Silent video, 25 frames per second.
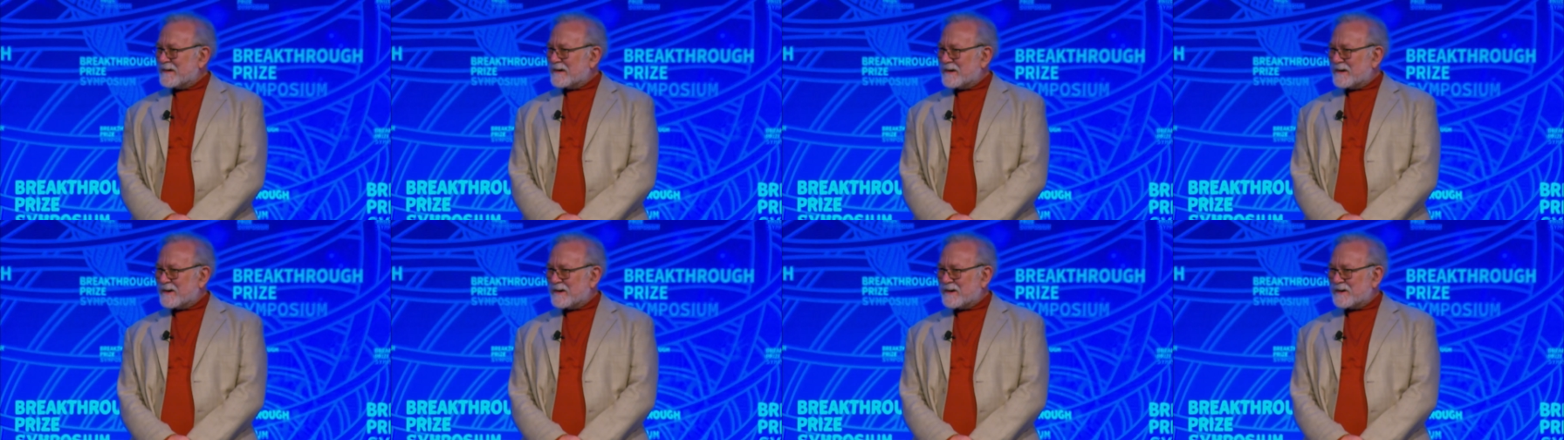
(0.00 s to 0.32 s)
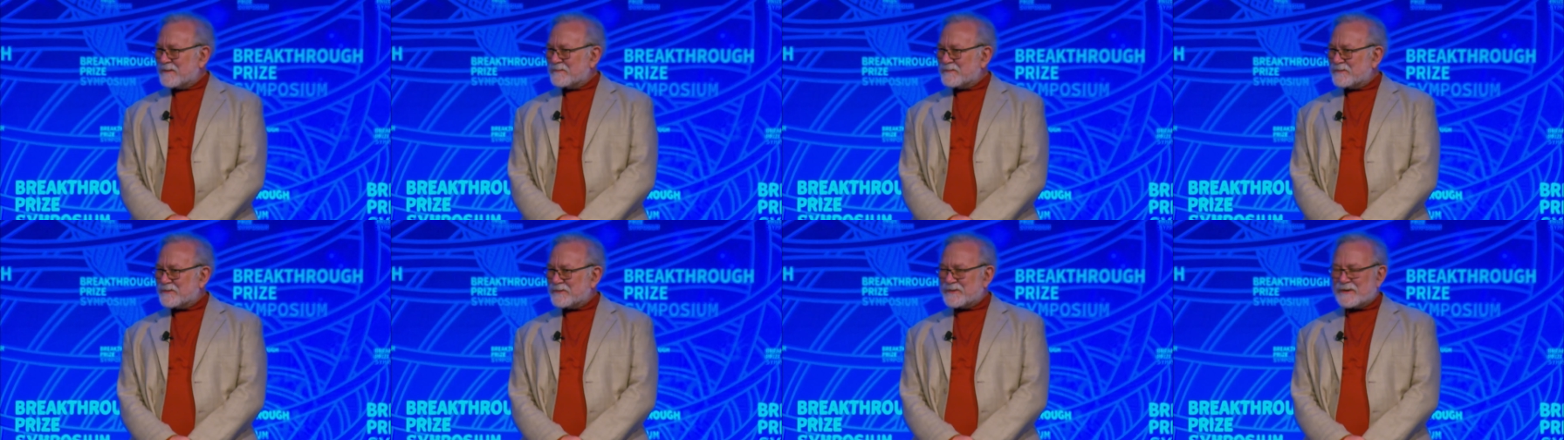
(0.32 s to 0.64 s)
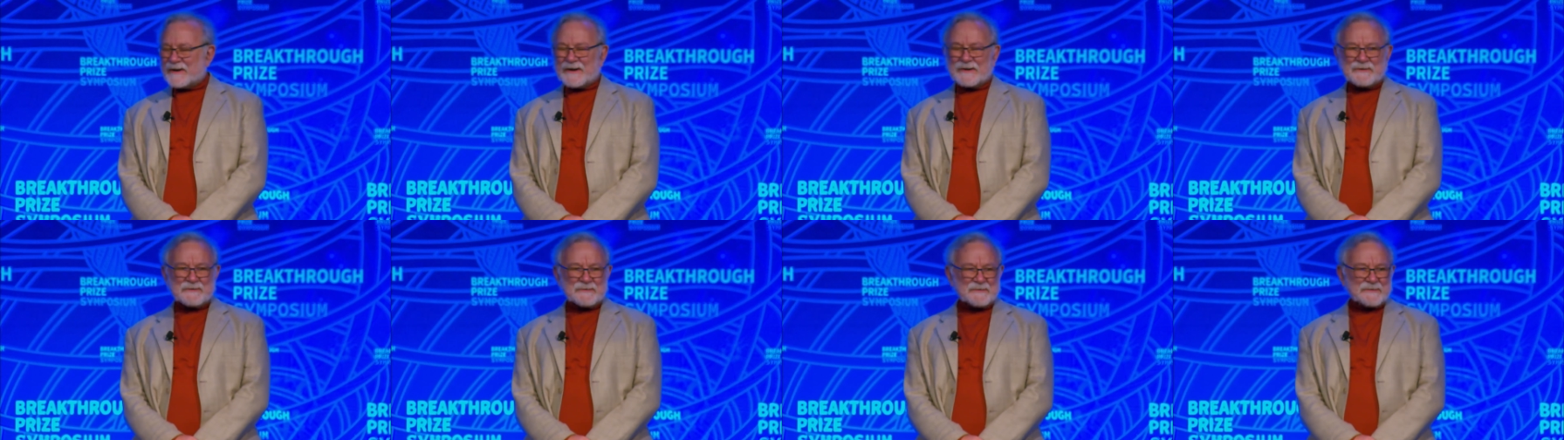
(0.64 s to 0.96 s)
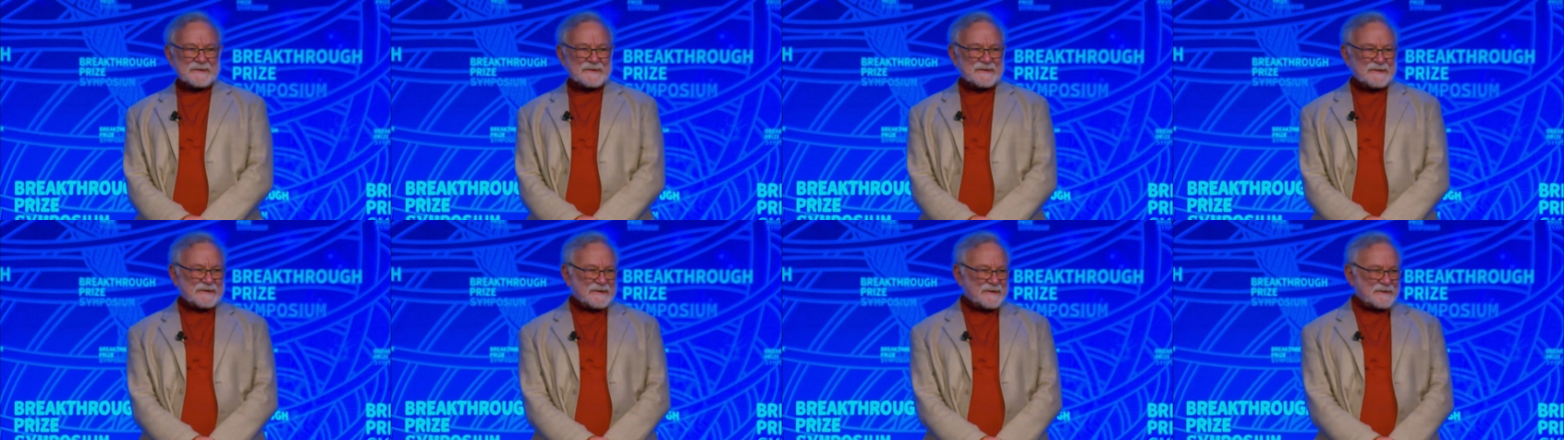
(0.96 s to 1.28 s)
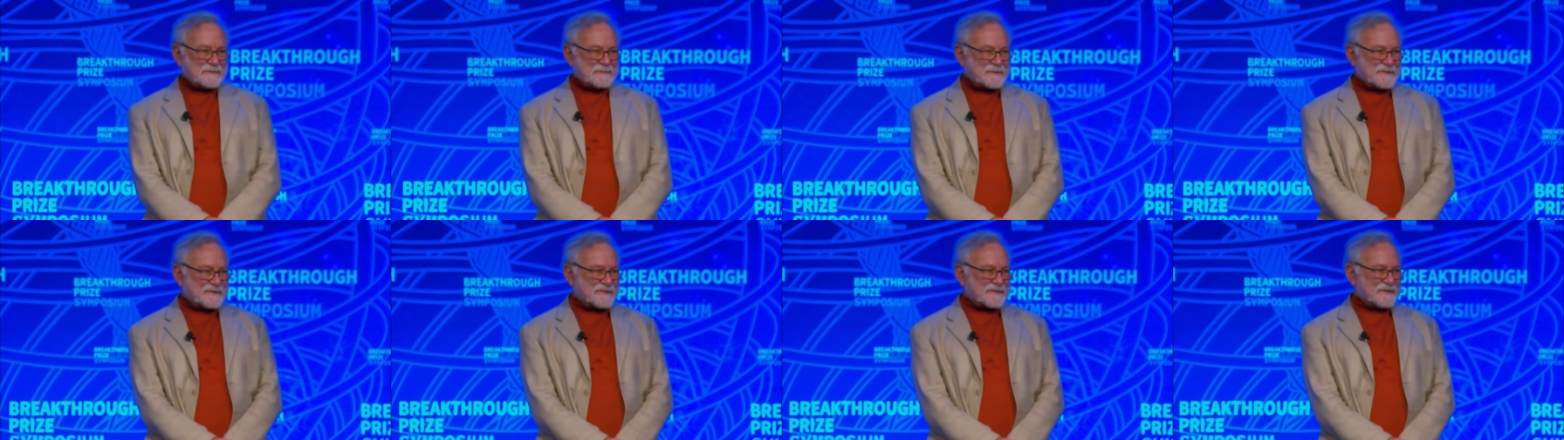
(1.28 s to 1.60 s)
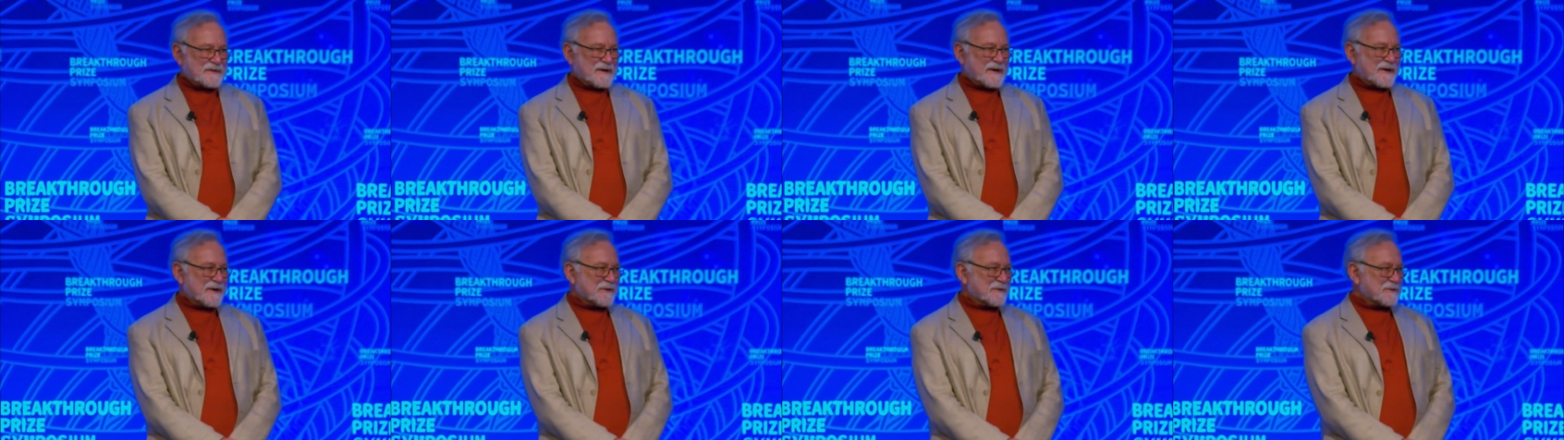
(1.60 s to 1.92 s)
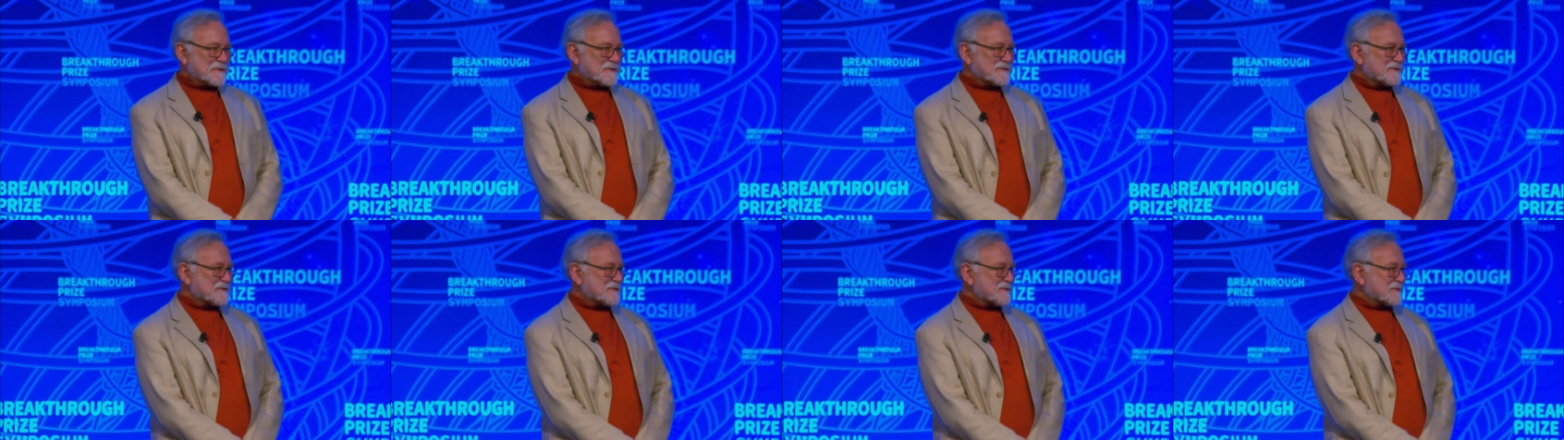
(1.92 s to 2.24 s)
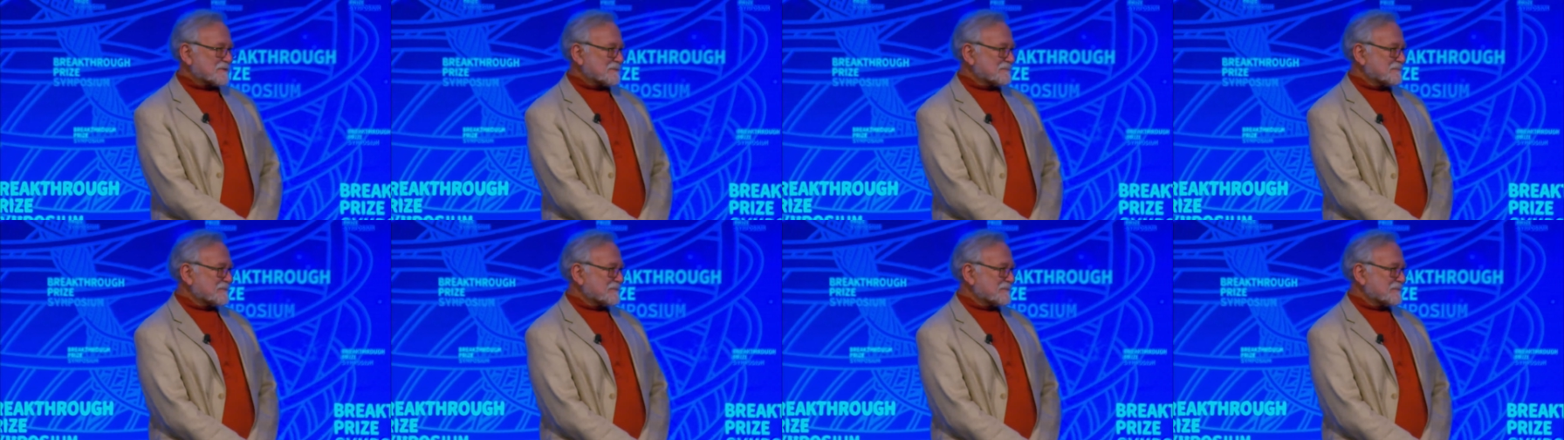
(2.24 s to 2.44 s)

Um, so how do we deal with chaos?